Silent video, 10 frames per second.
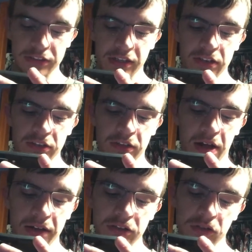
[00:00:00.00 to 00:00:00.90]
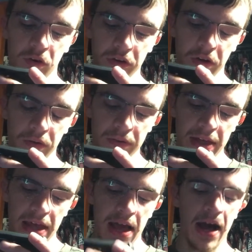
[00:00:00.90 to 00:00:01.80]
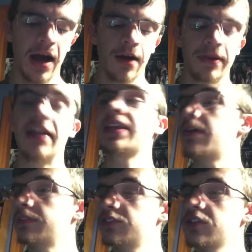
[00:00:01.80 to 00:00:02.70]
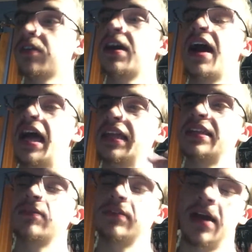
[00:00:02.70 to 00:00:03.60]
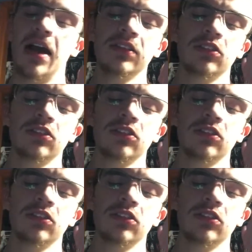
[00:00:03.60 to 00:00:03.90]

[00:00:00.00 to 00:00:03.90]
just go into Han Solo. And that one too. I like that one. The Han